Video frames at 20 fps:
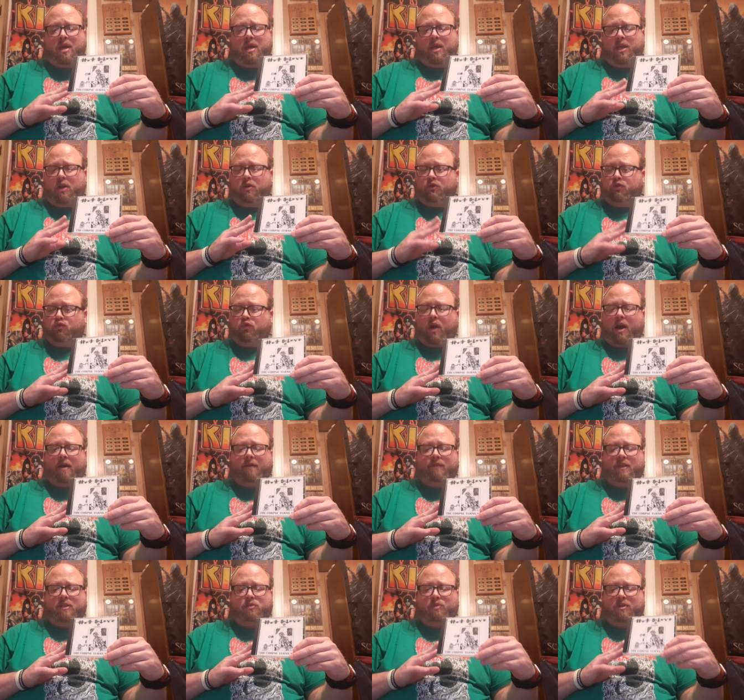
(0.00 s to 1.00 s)
you know,
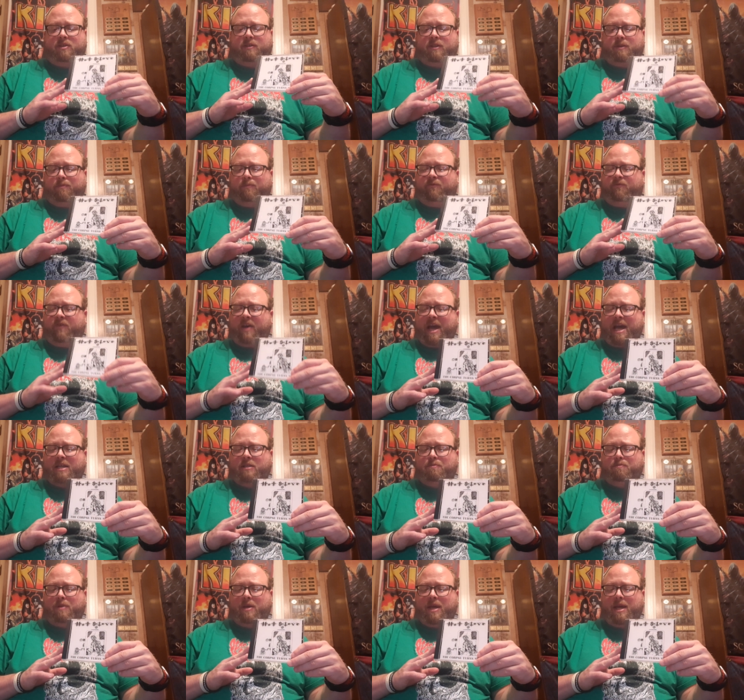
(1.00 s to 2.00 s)
drive this with some
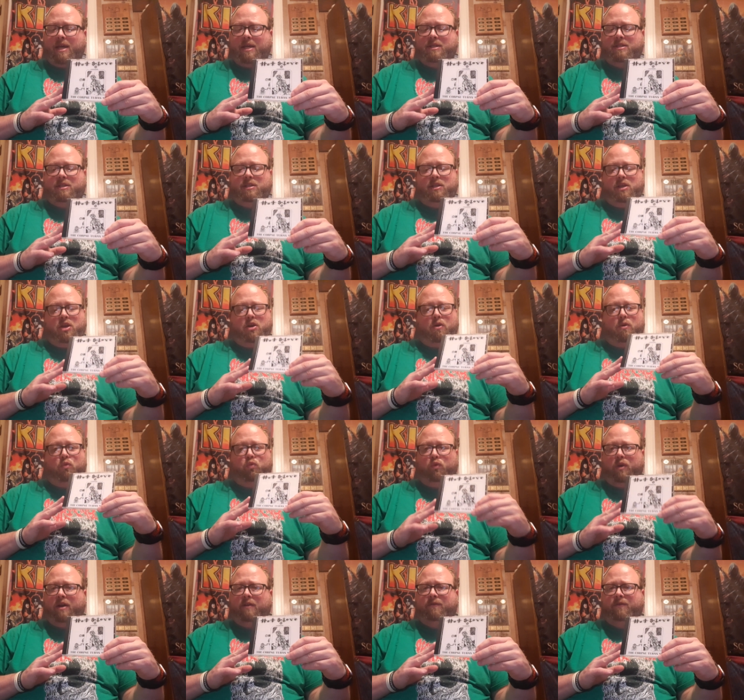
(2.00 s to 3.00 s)
fast paced, you know,
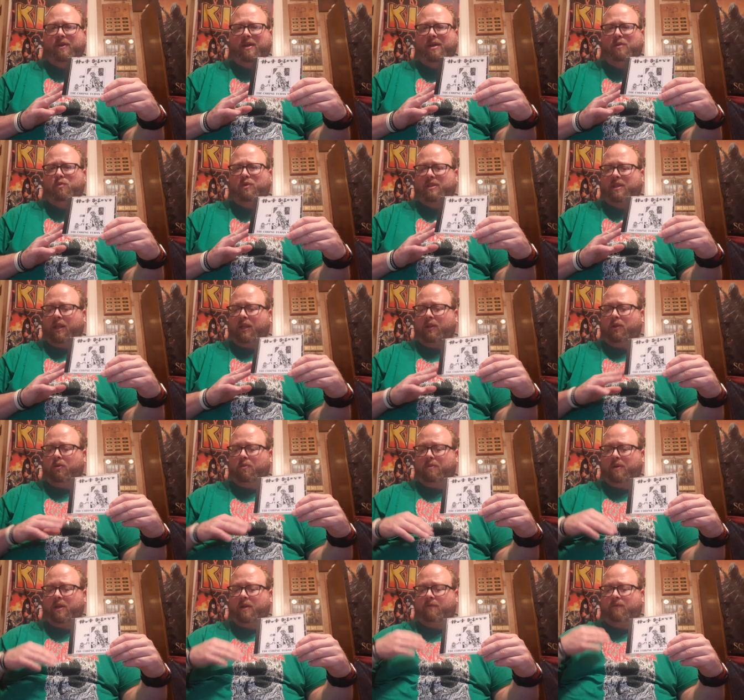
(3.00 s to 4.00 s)
riffing with a little
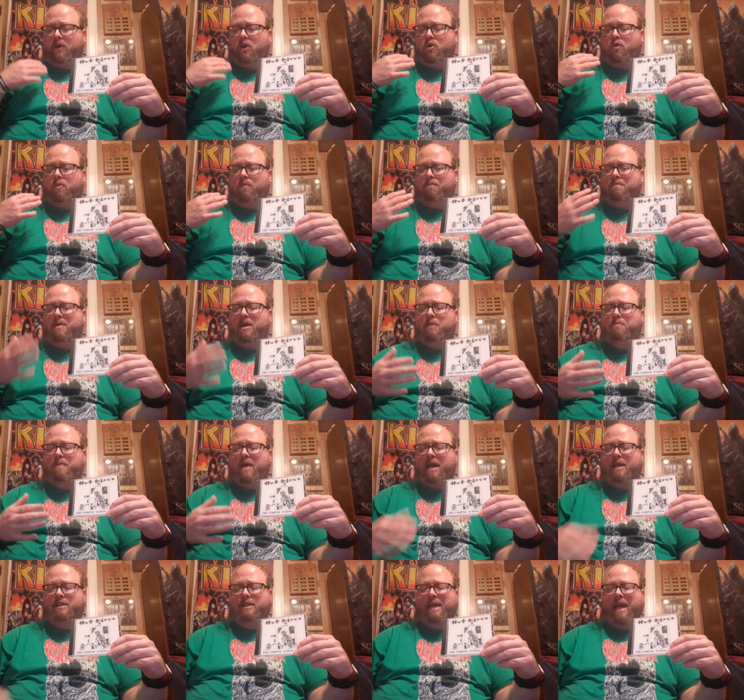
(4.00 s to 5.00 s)
bit of, you know, mid
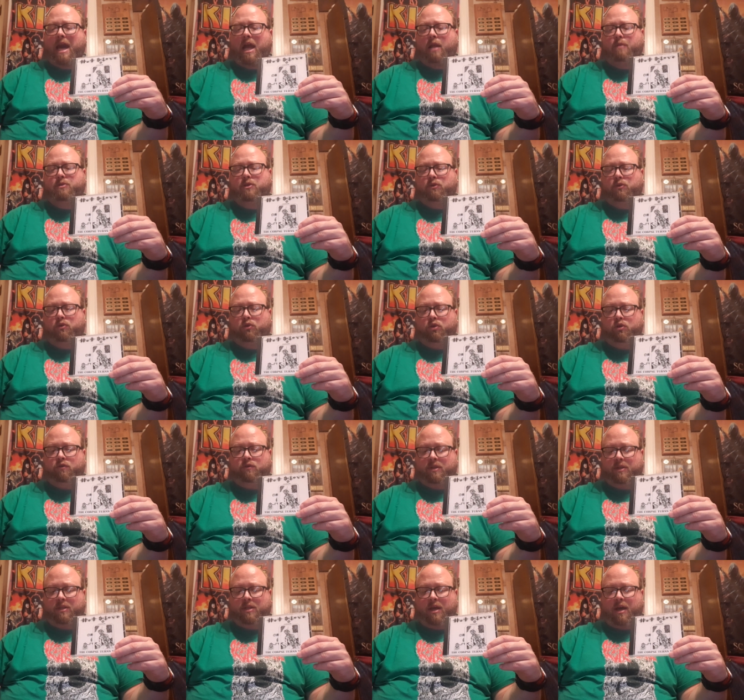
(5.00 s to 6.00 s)
paced gallops and
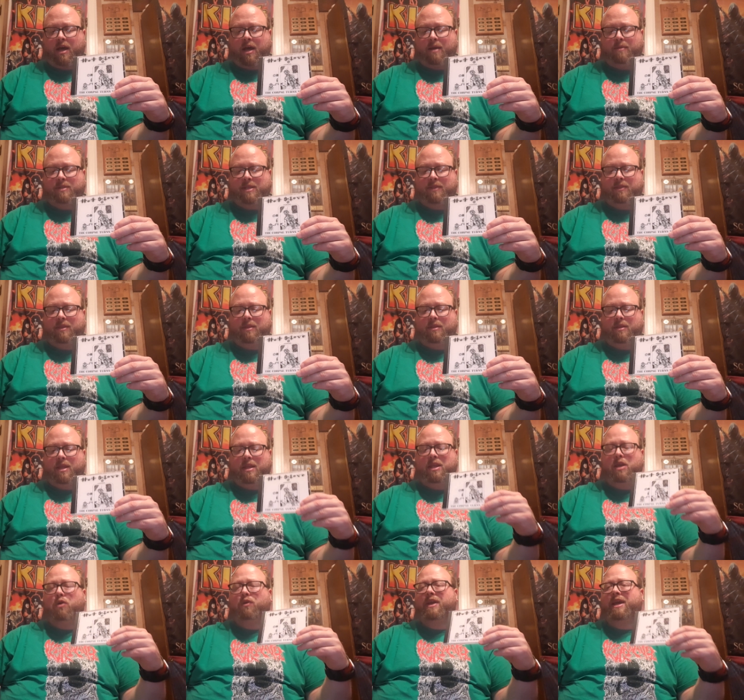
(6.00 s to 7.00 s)
grooves at times. And
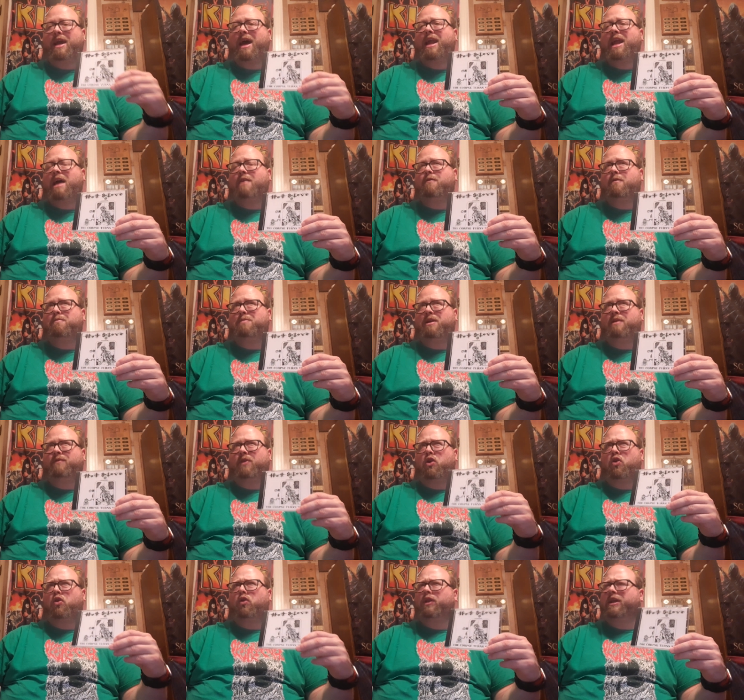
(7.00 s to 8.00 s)
you know, they kind of have a bit of
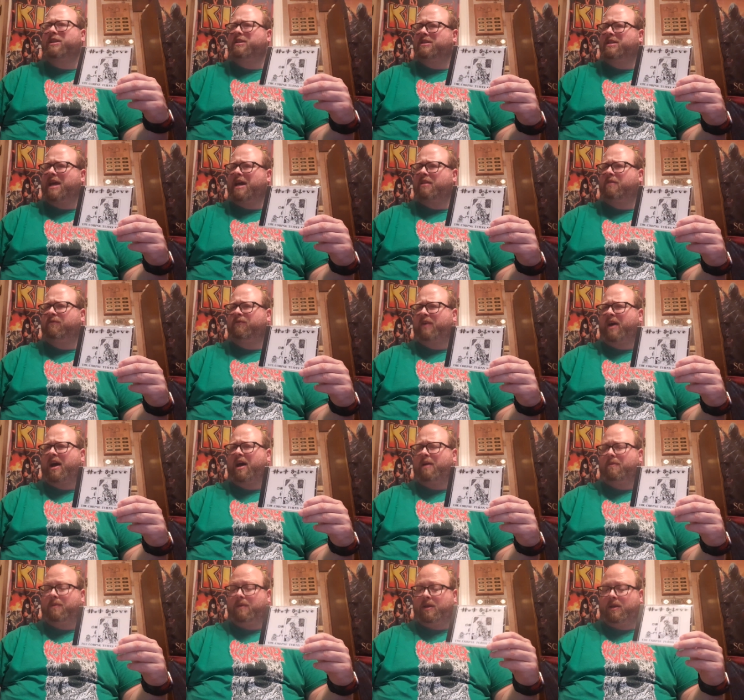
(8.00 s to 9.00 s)
an early death
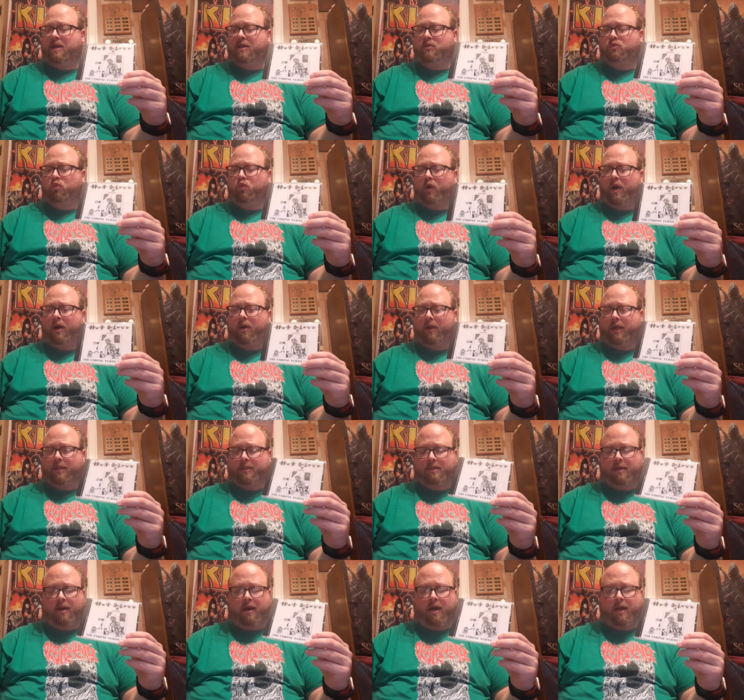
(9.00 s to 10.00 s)
vibe as well
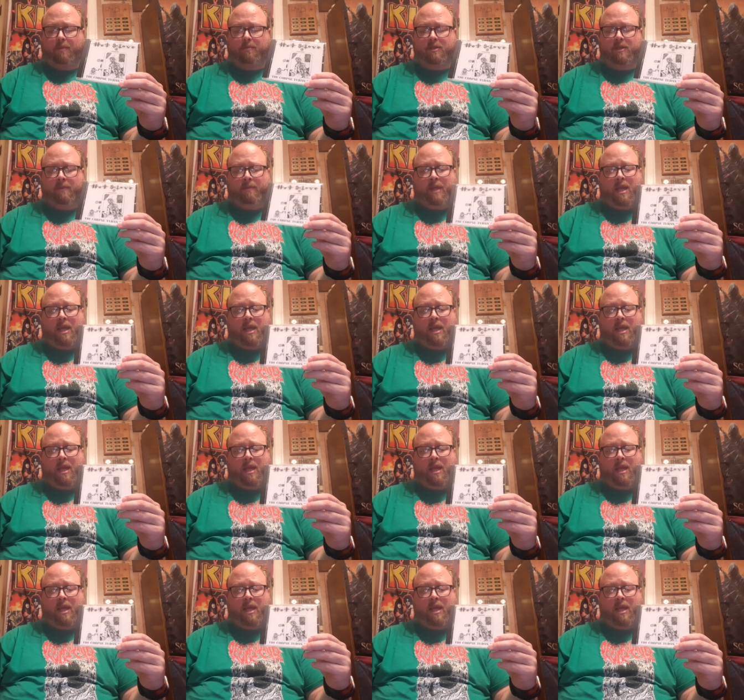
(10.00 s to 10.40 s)
at times.